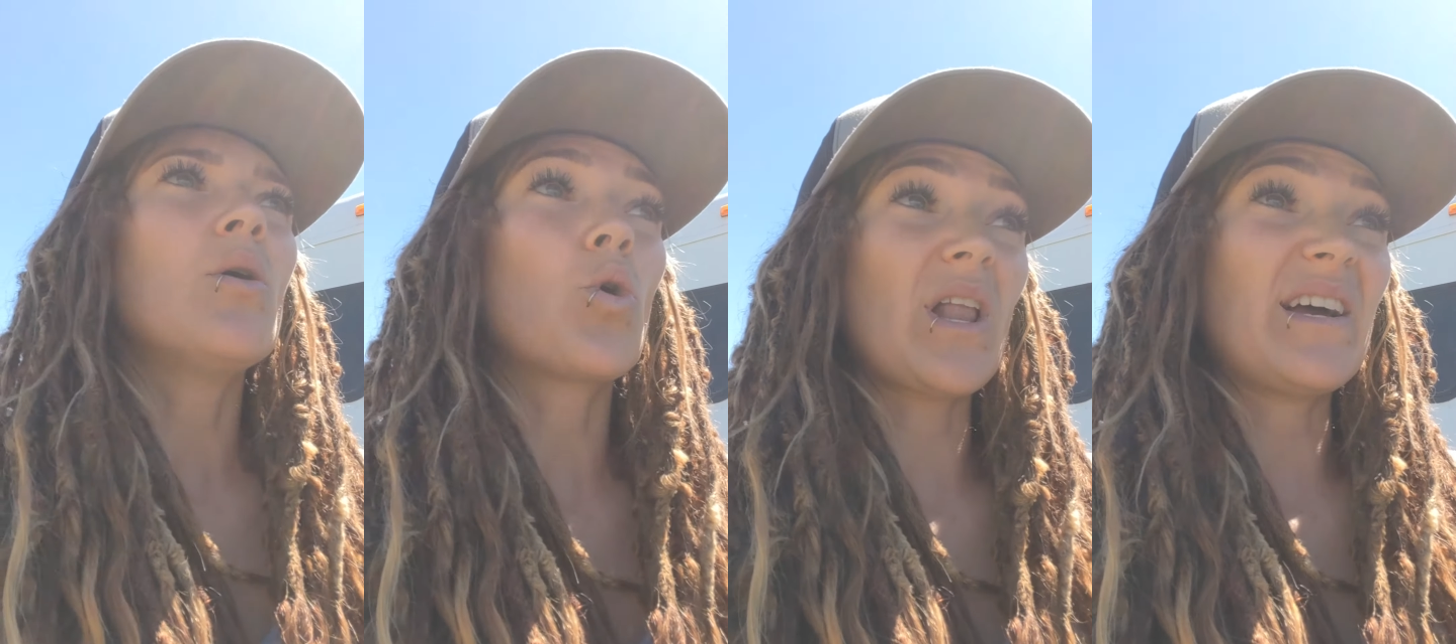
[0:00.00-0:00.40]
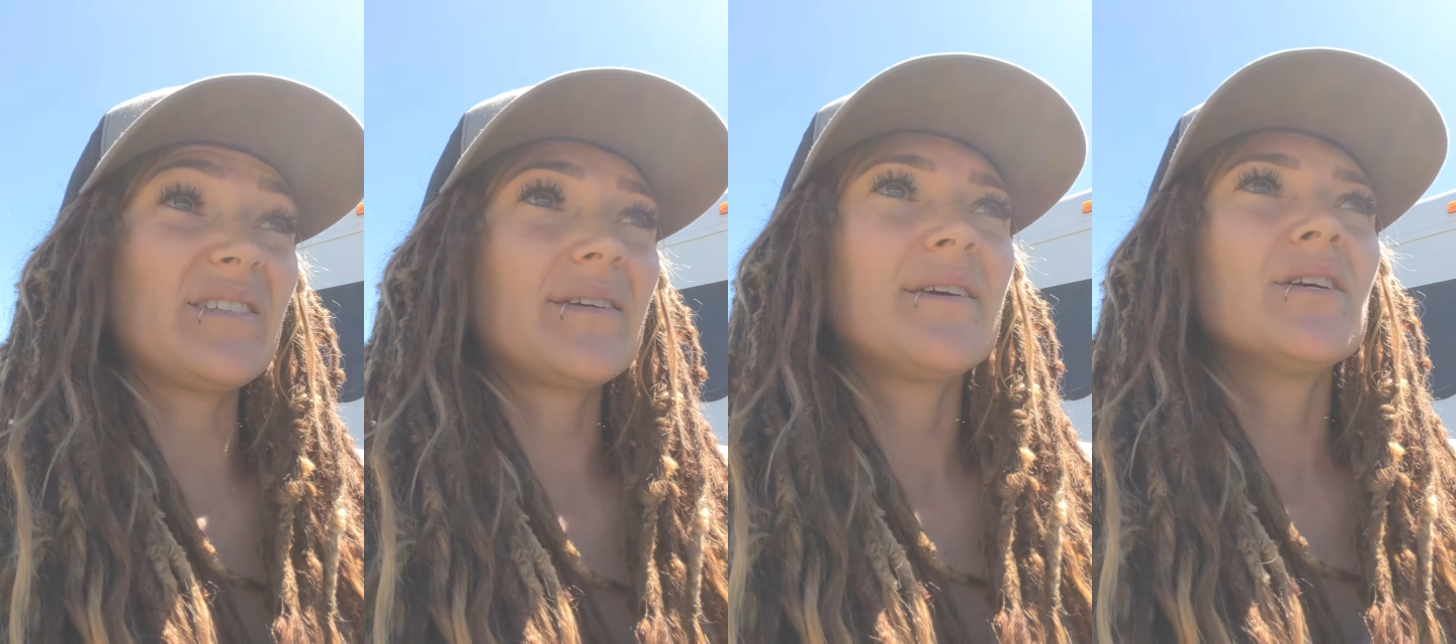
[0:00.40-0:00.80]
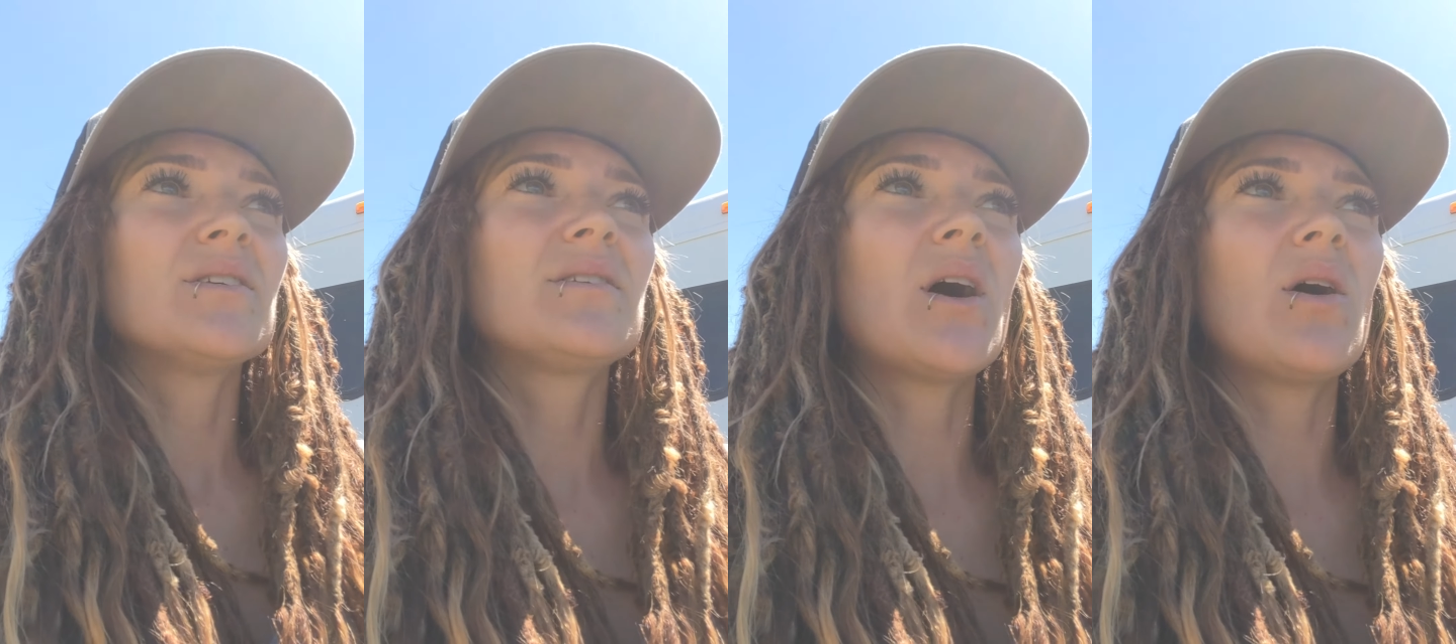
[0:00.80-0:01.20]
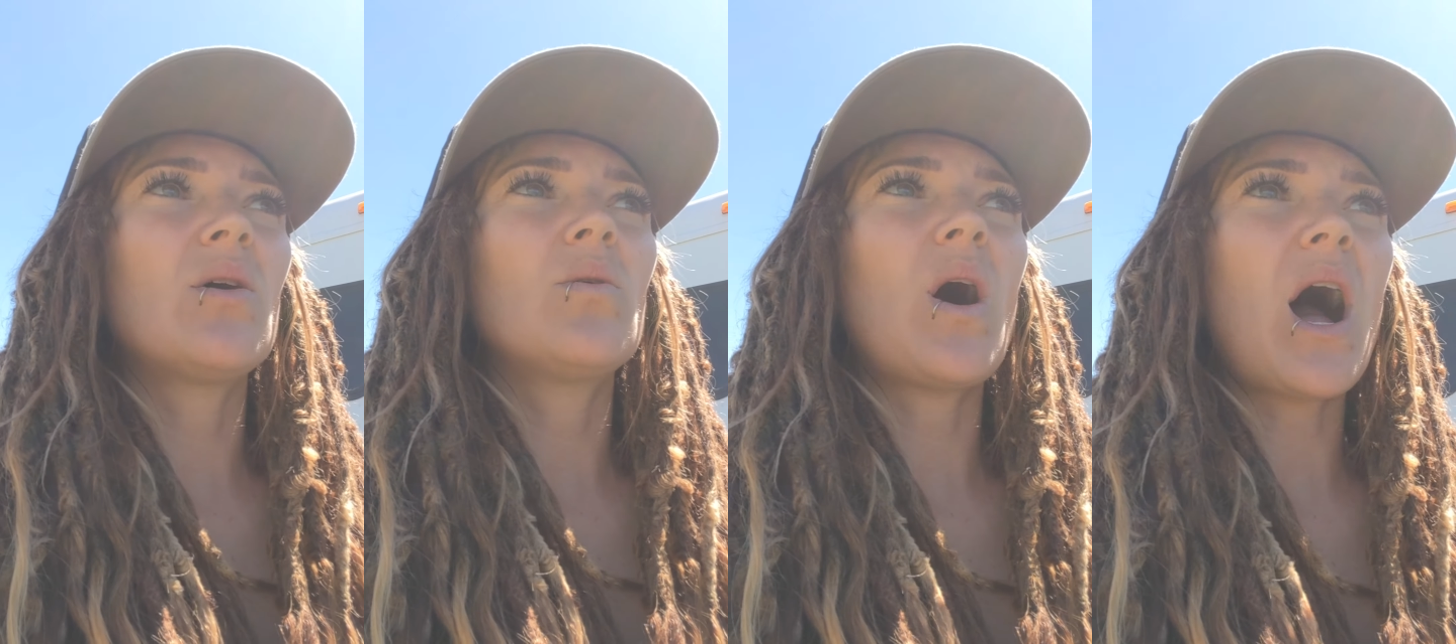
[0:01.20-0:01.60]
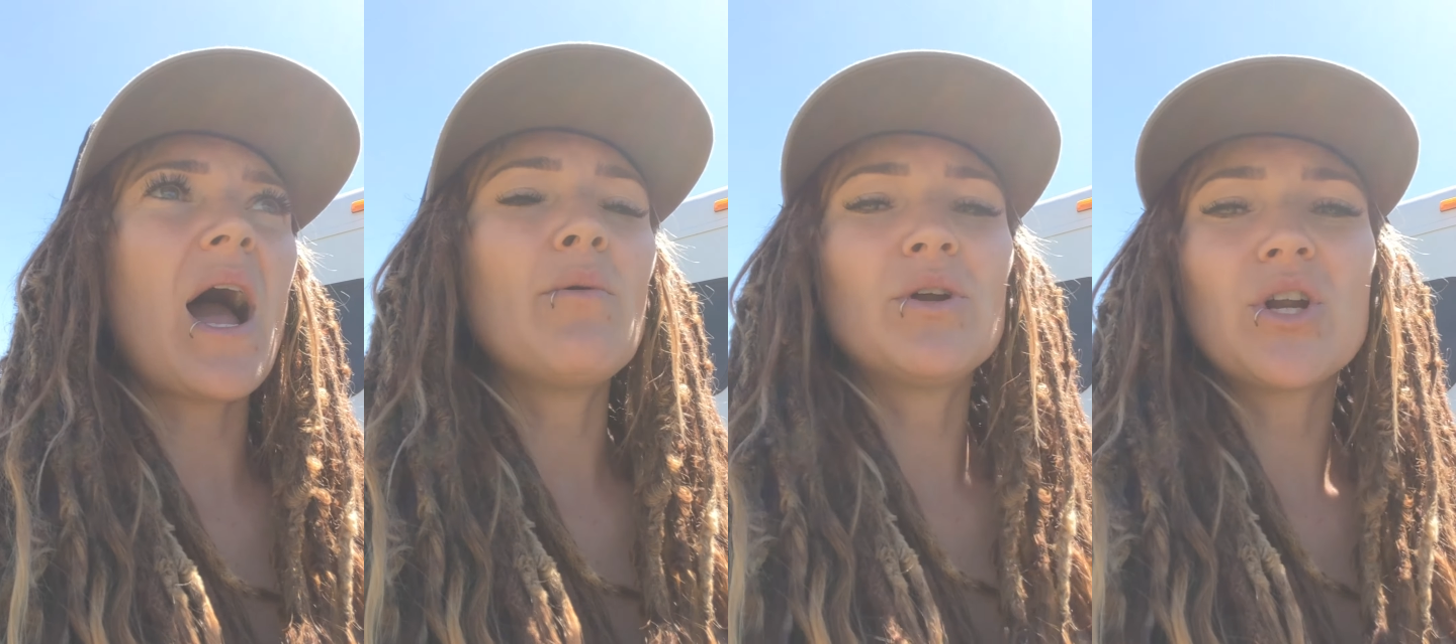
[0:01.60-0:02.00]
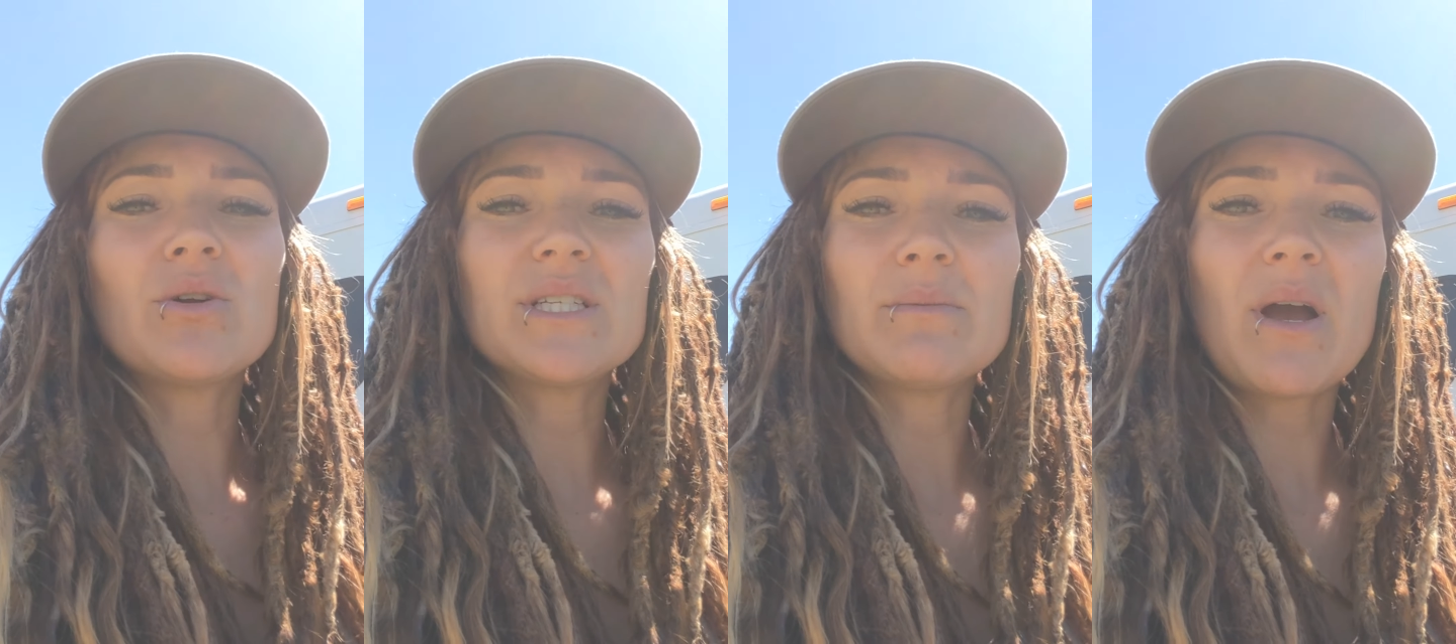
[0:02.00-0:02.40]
Or less. So I would notice